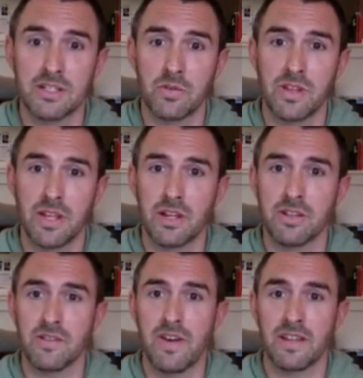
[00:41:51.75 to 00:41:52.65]
So the
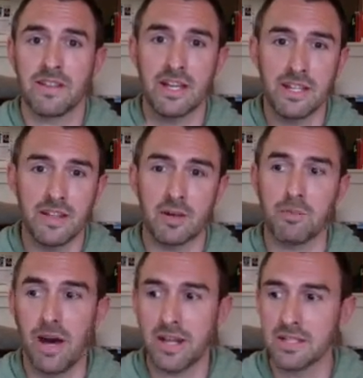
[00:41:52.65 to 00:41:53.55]
idea that our
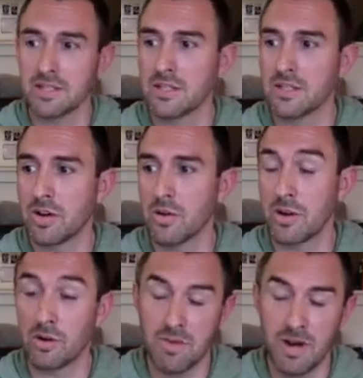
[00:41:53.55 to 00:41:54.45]
bodies go
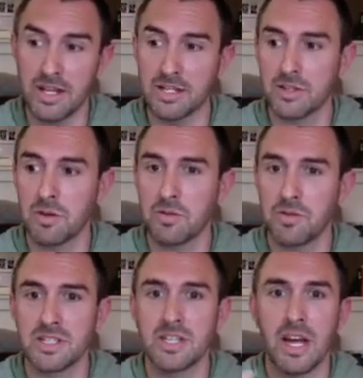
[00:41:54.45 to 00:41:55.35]
and our minds go through
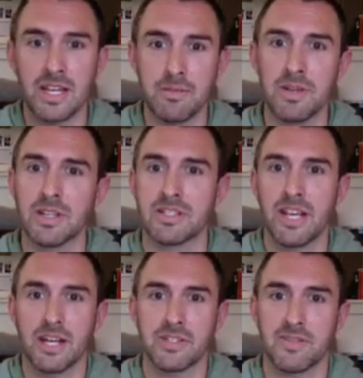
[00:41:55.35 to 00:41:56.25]
these 90-minute
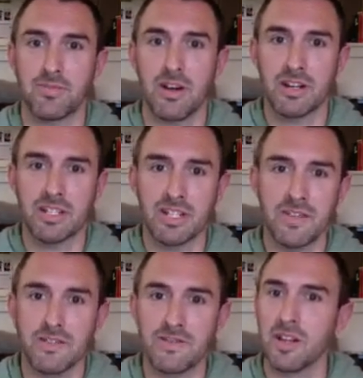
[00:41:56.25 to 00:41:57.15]
cycles of
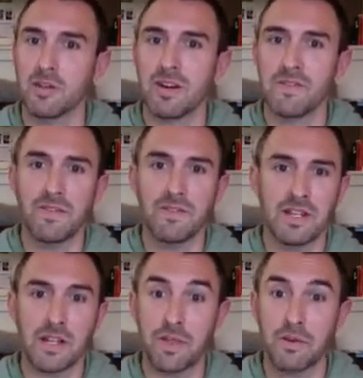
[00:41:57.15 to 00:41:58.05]
productivity followed by
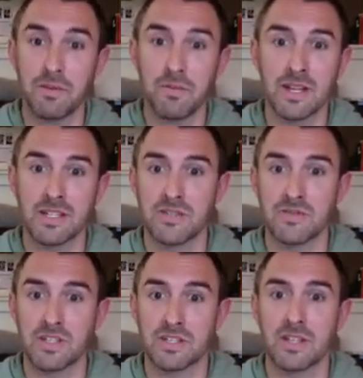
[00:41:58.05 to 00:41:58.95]
15 to 30 minutes of
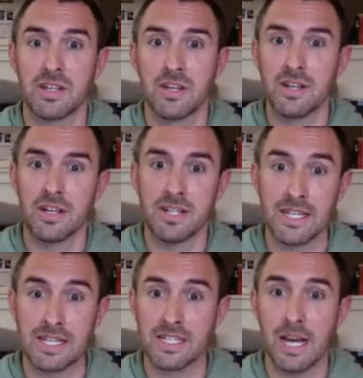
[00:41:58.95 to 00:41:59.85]
just
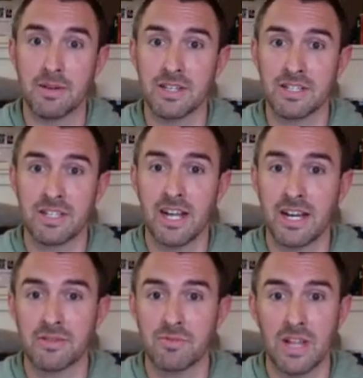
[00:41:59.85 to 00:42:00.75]
needing time to
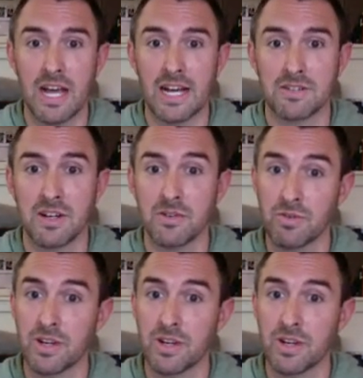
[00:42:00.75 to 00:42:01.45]
disconnect and relax, right?